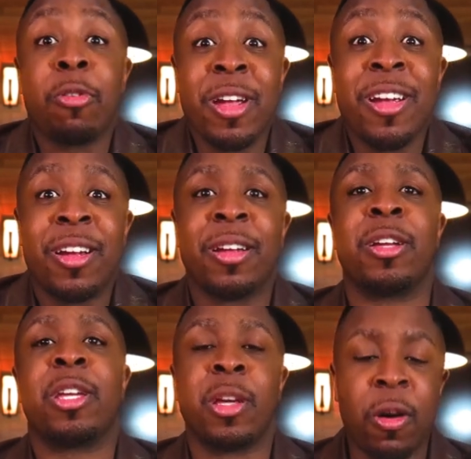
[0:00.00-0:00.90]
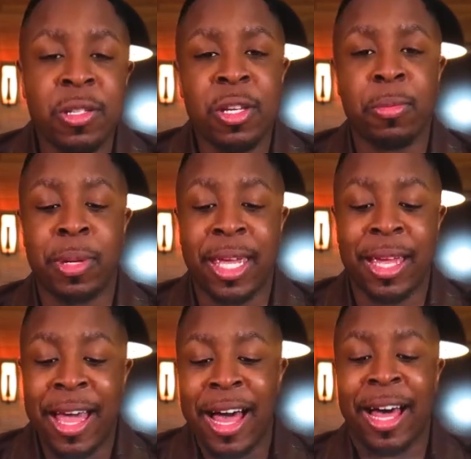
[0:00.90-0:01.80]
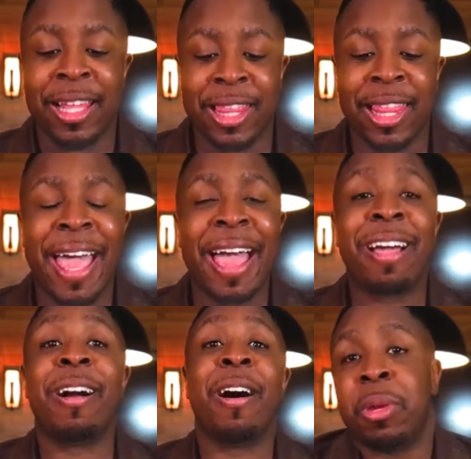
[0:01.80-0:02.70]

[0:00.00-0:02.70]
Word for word: prayer could also be a lack